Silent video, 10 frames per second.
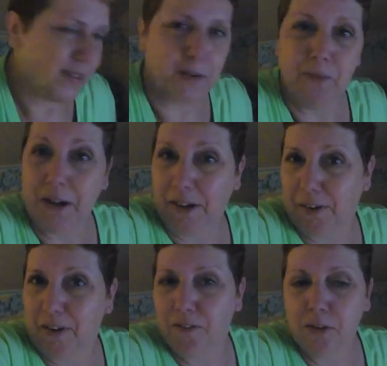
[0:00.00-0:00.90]
So I'm really
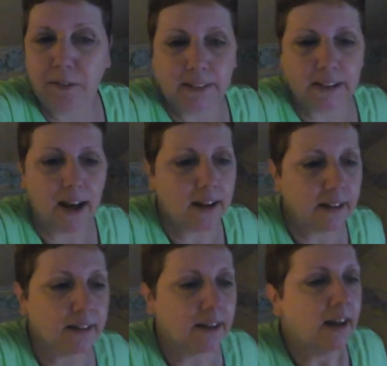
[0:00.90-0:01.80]
looking forward to that.
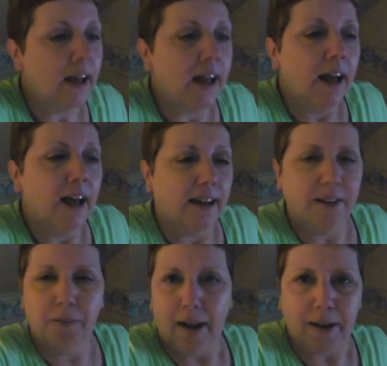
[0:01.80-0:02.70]

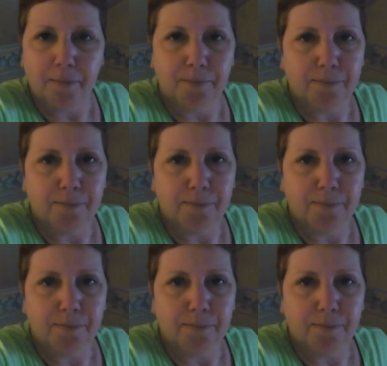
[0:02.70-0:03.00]
Anyway,